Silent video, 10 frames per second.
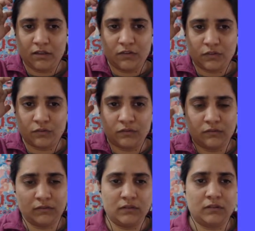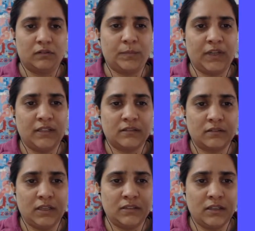So pretty
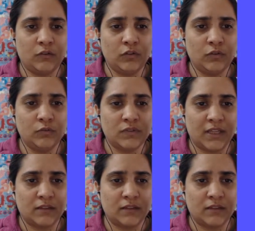easy to use then.